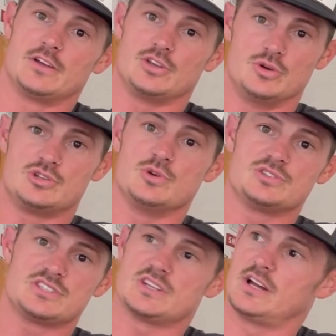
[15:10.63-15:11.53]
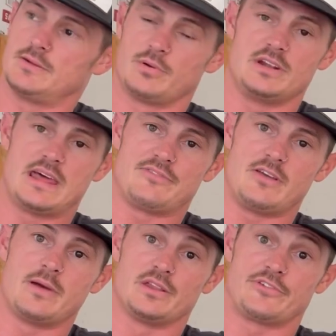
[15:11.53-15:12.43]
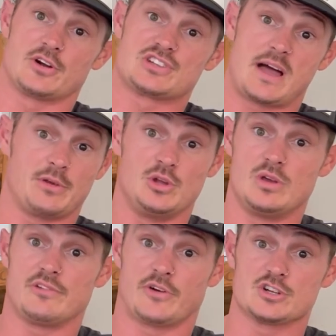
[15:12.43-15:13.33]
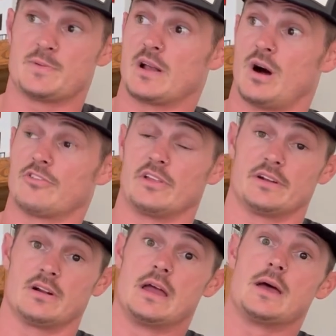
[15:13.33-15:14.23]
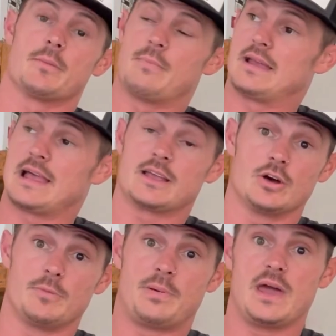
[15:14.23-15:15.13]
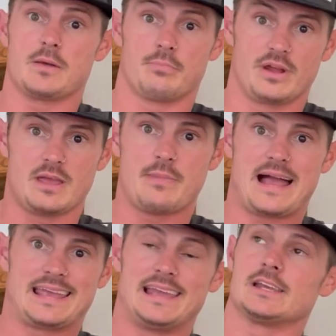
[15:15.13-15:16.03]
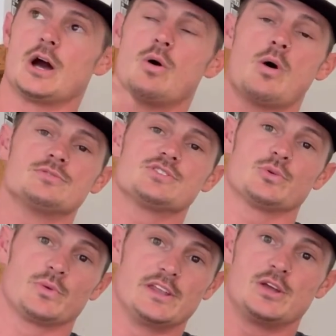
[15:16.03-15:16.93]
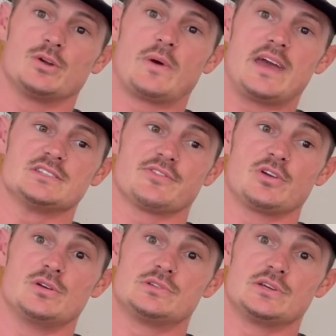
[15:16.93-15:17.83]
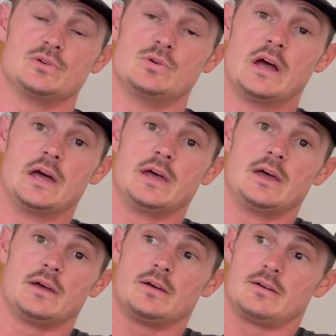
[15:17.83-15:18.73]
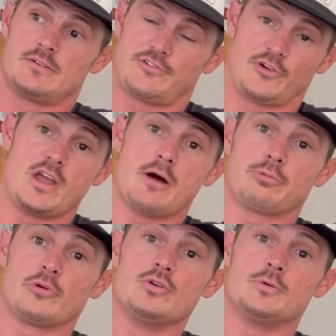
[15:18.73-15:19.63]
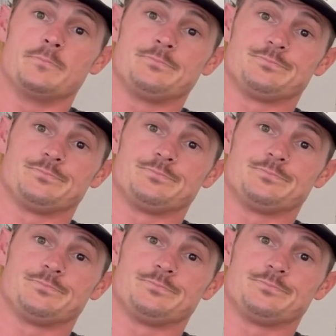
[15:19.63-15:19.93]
you choose the stud to breed to that female the first time and you get first pick off the litter, make that good pick, bring it back in. Co-owns are really good ways for you to free up room